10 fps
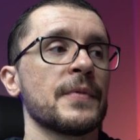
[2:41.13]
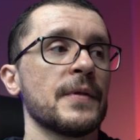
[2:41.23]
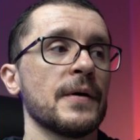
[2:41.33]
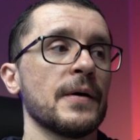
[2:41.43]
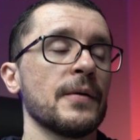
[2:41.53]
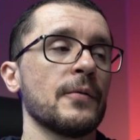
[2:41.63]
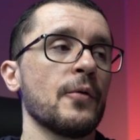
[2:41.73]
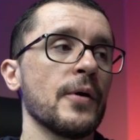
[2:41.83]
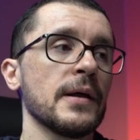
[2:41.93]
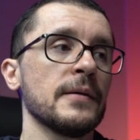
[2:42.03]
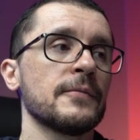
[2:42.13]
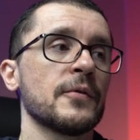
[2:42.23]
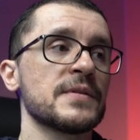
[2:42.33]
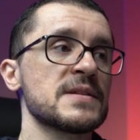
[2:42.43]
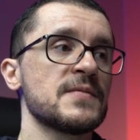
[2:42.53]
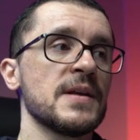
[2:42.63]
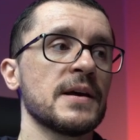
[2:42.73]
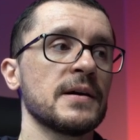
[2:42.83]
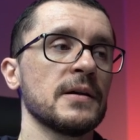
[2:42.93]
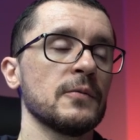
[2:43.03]
the oil on this
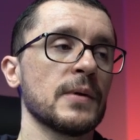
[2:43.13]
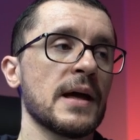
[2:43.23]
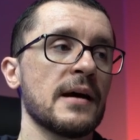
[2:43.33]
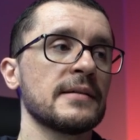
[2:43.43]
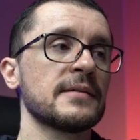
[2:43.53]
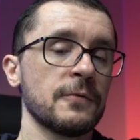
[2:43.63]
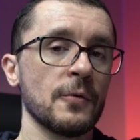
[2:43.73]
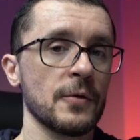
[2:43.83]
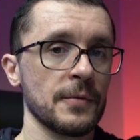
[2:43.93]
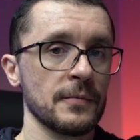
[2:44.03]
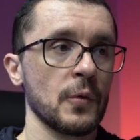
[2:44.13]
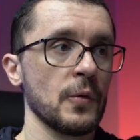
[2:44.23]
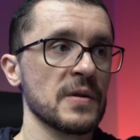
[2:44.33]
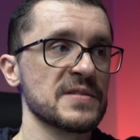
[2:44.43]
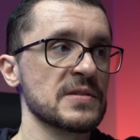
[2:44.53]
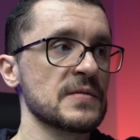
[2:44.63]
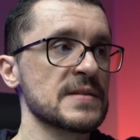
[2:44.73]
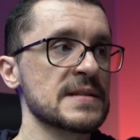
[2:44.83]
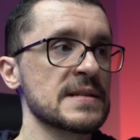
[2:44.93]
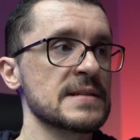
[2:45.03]
vehicle, we had 4 oil
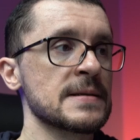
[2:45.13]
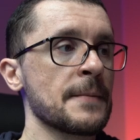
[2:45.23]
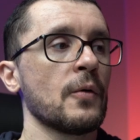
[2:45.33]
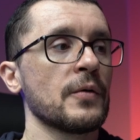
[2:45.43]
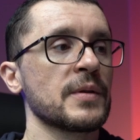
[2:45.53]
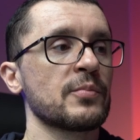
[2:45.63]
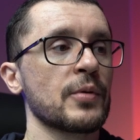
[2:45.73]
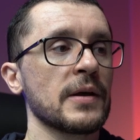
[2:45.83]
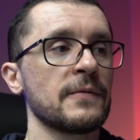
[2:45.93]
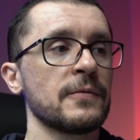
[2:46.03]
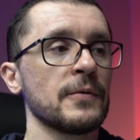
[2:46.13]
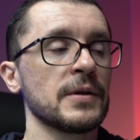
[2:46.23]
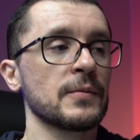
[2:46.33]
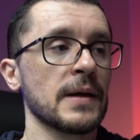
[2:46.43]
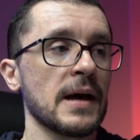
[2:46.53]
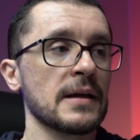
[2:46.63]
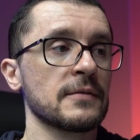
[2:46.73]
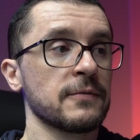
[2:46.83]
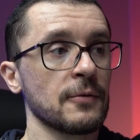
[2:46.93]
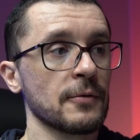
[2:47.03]
services. On the brake fluid, we had
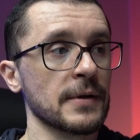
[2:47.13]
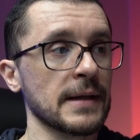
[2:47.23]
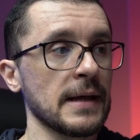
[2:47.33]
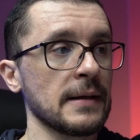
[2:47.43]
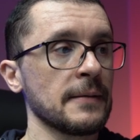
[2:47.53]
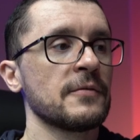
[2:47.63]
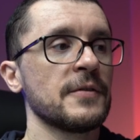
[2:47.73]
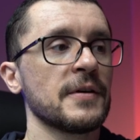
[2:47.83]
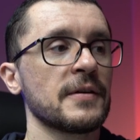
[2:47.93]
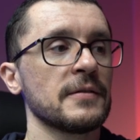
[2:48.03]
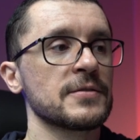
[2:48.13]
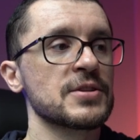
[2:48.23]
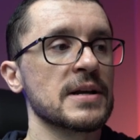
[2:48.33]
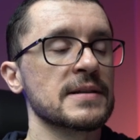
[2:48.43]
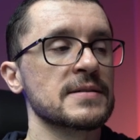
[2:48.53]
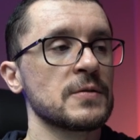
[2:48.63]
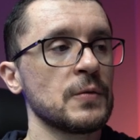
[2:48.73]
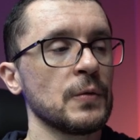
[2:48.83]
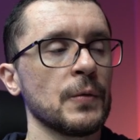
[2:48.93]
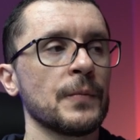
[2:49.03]
4 again. Vehicle checks
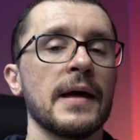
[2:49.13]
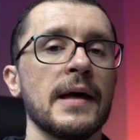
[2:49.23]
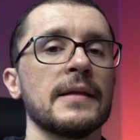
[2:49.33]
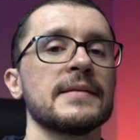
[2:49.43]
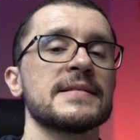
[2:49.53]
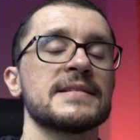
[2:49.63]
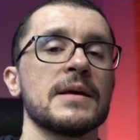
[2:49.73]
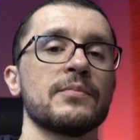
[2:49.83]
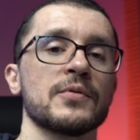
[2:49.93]
2, and the same